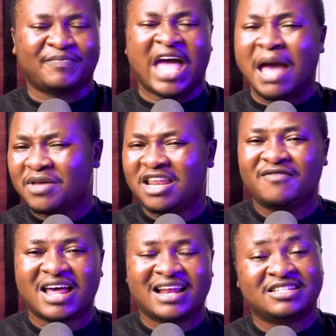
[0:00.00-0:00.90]
I
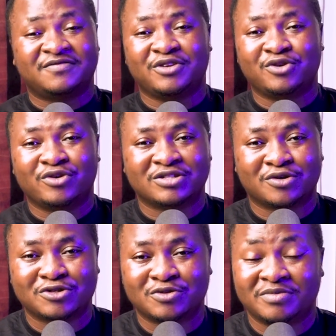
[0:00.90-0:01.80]
believe that this video is
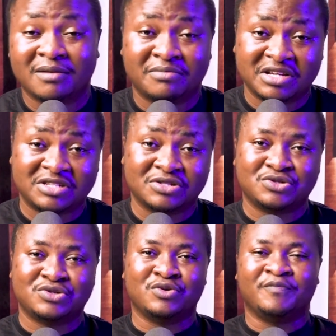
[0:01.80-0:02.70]
going to be a blessing
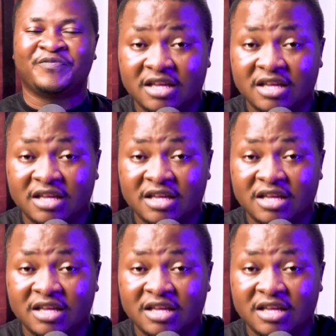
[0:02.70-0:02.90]
to you.